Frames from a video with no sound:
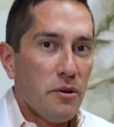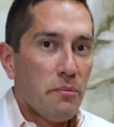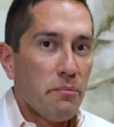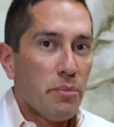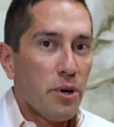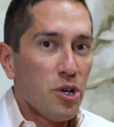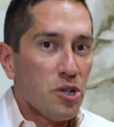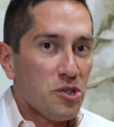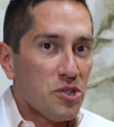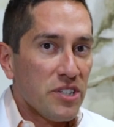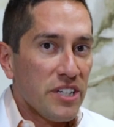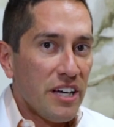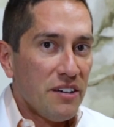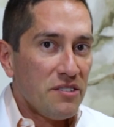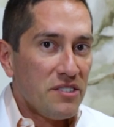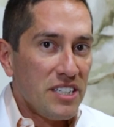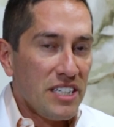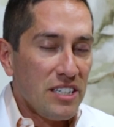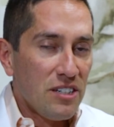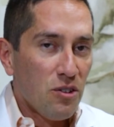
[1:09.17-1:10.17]
Personally,
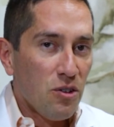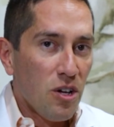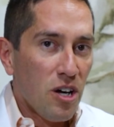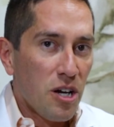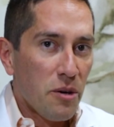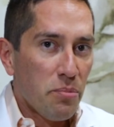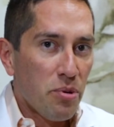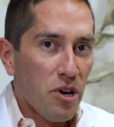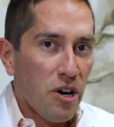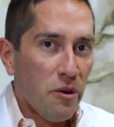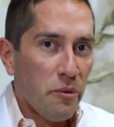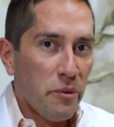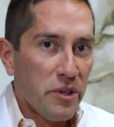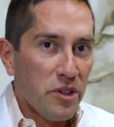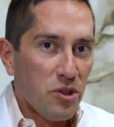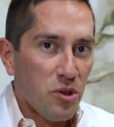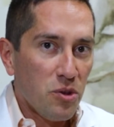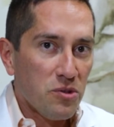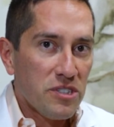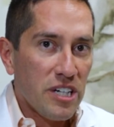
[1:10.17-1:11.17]
I've seen a lot of problem
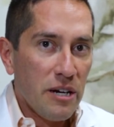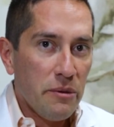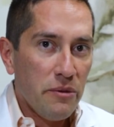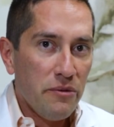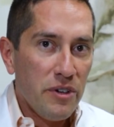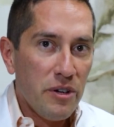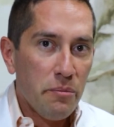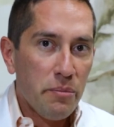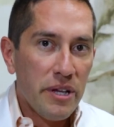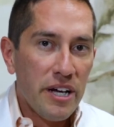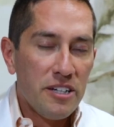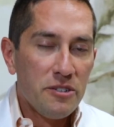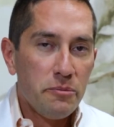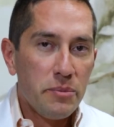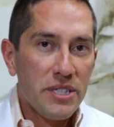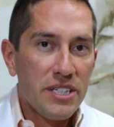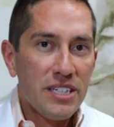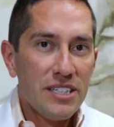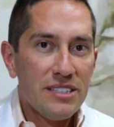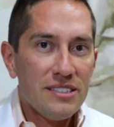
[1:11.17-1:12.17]
with those type of implants
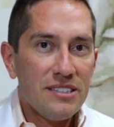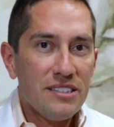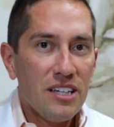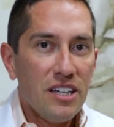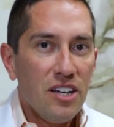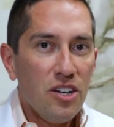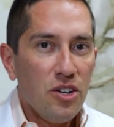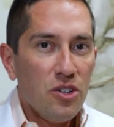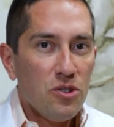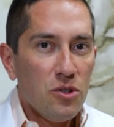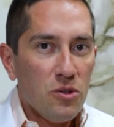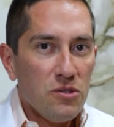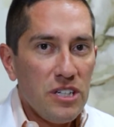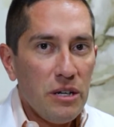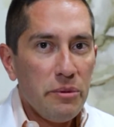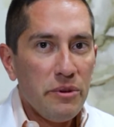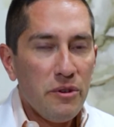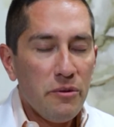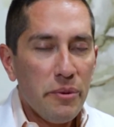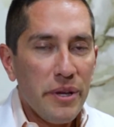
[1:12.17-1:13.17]
because those
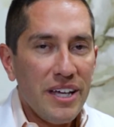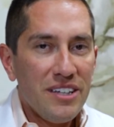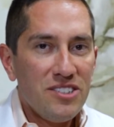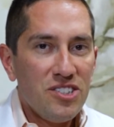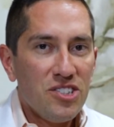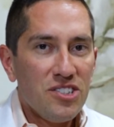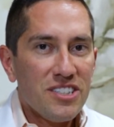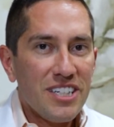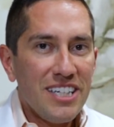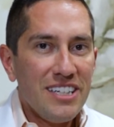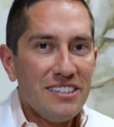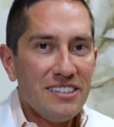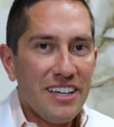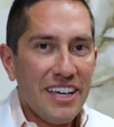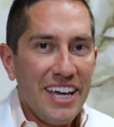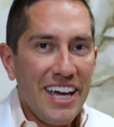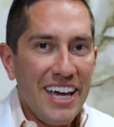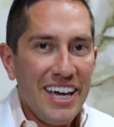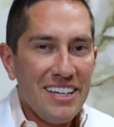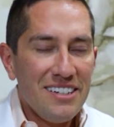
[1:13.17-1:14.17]
type of implants just
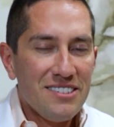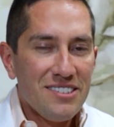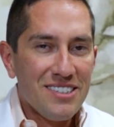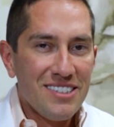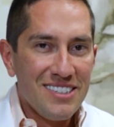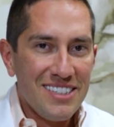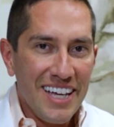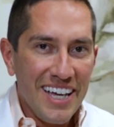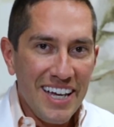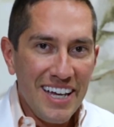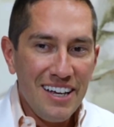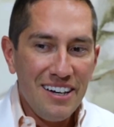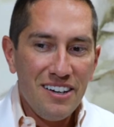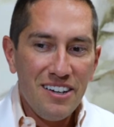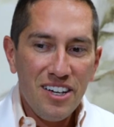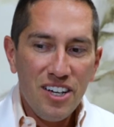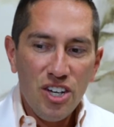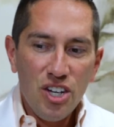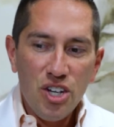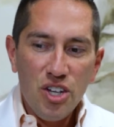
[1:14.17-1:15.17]
can't
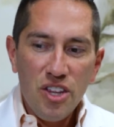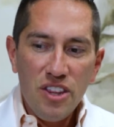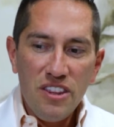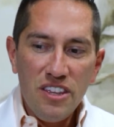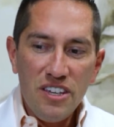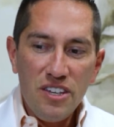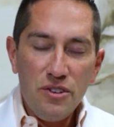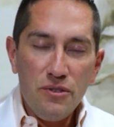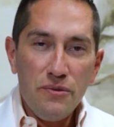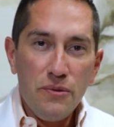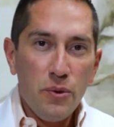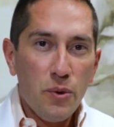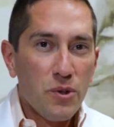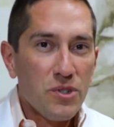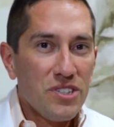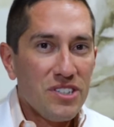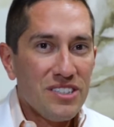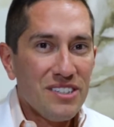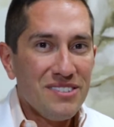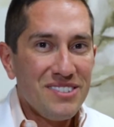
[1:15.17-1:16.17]
sustain the
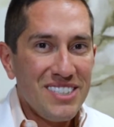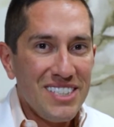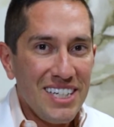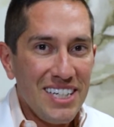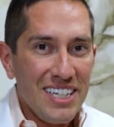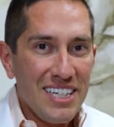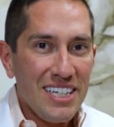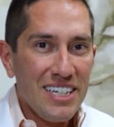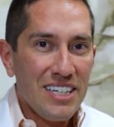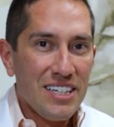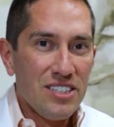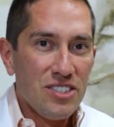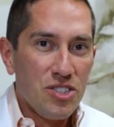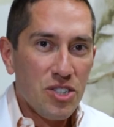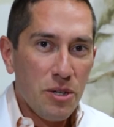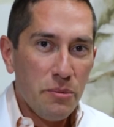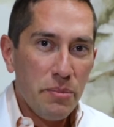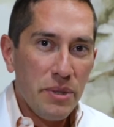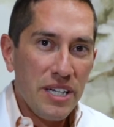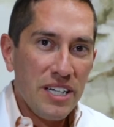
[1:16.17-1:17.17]
forces of sitting and
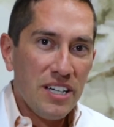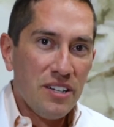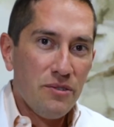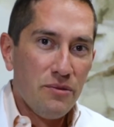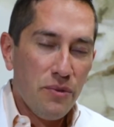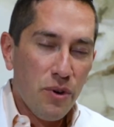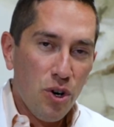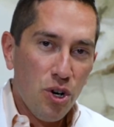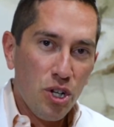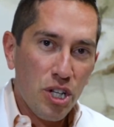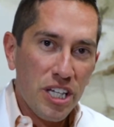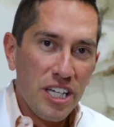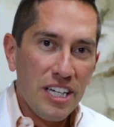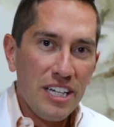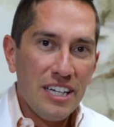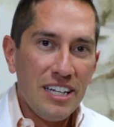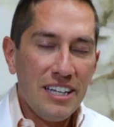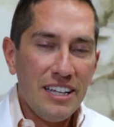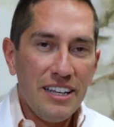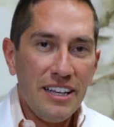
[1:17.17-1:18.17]
jumping and
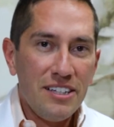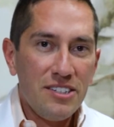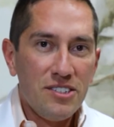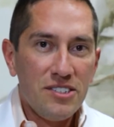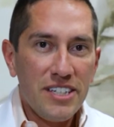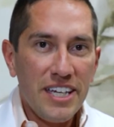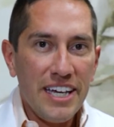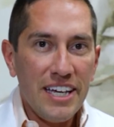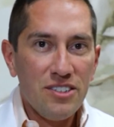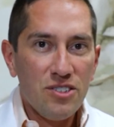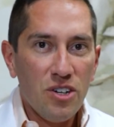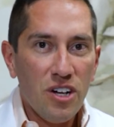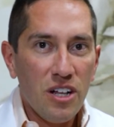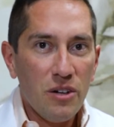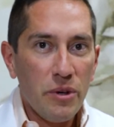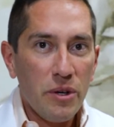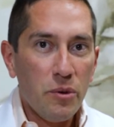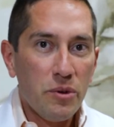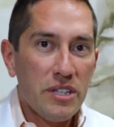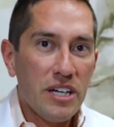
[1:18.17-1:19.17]
falling, and they just can't
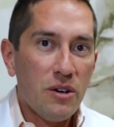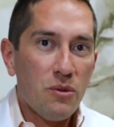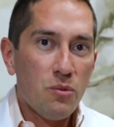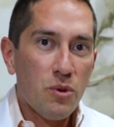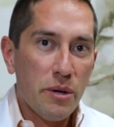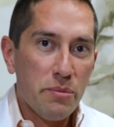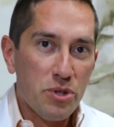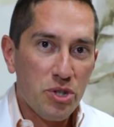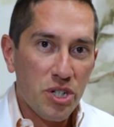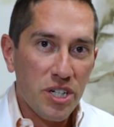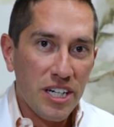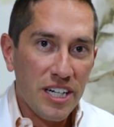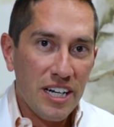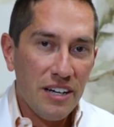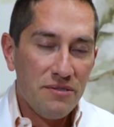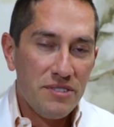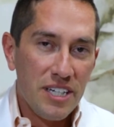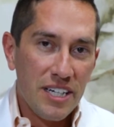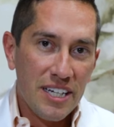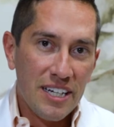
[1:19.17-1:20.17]
tolerate without rupturing. And
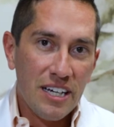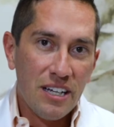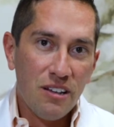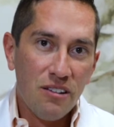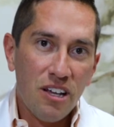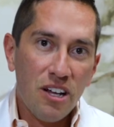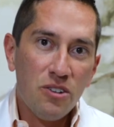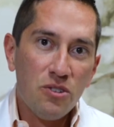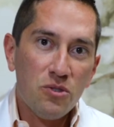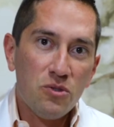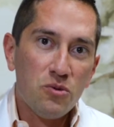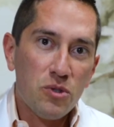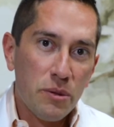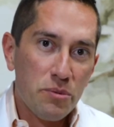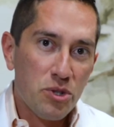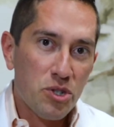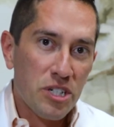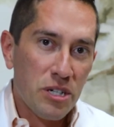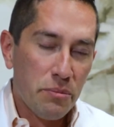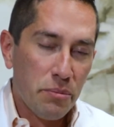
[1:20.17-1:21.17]
I've taken out a lot of those
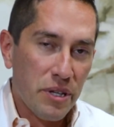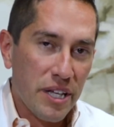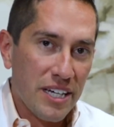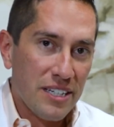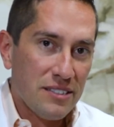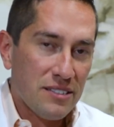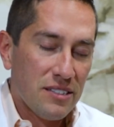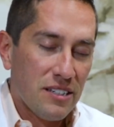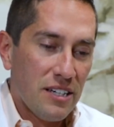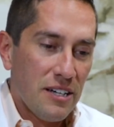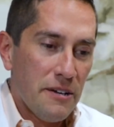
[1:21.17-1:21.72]
ruptured implants.